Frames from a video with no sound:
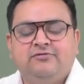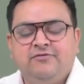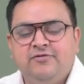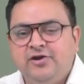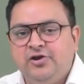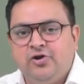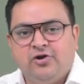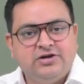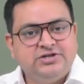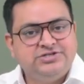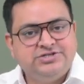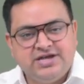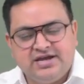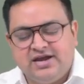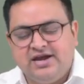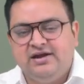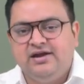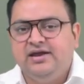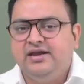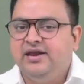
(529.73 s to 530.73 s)
We will not
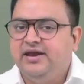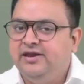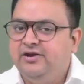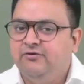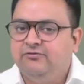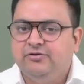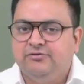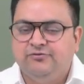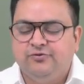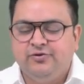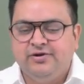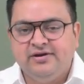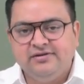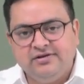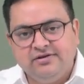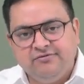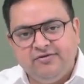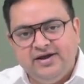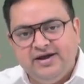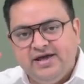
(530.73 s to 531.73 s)
check it in any of the four
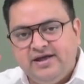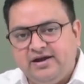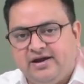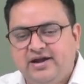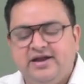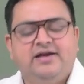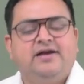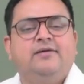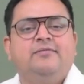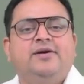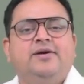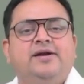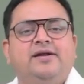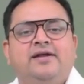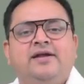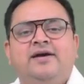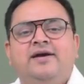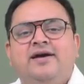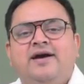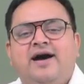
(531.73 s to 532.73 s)
heads. It will directly come
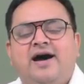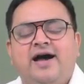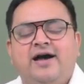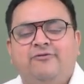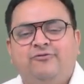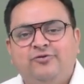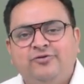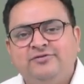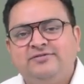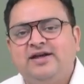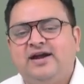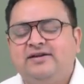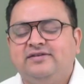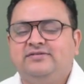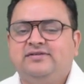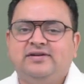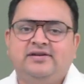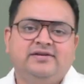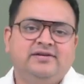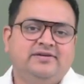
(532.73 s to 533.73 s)
under IFOS. That
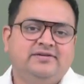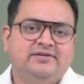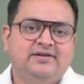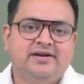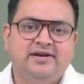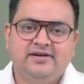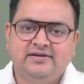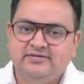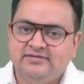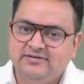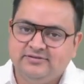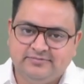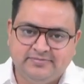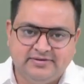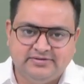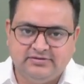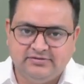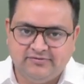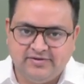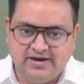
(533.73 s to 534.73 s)
is the reason it is
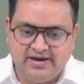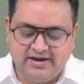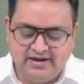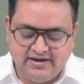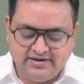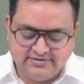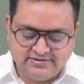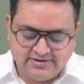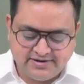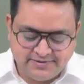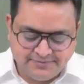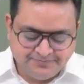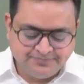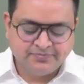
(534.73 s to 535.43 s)
specific in nature.